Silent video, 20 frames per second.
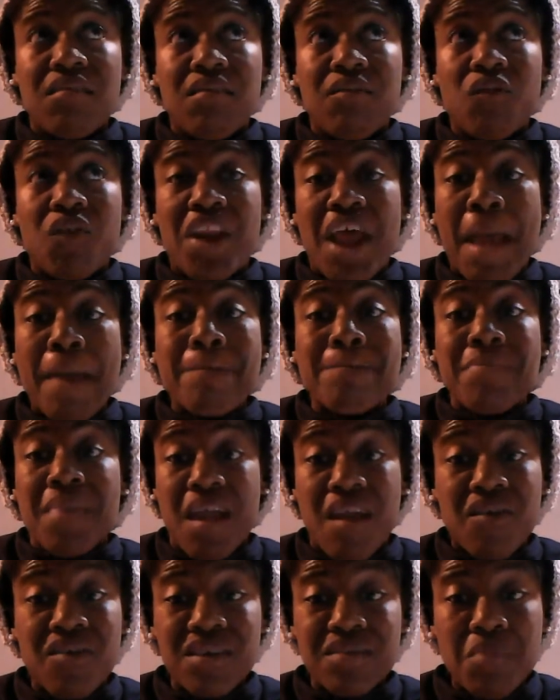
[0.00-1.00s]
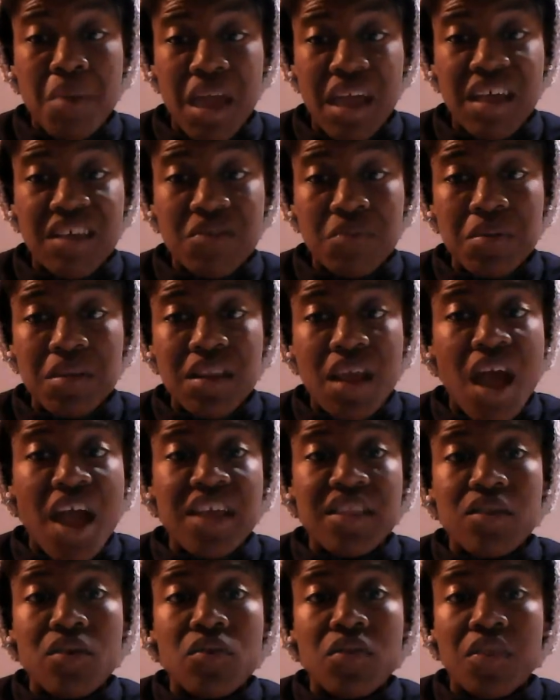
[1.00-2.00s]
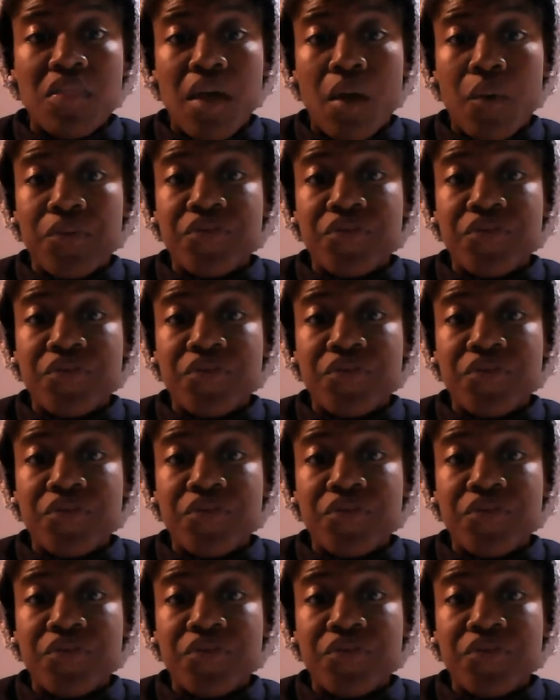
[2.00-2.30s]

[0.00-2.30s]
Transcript: when I married my husband, I knew that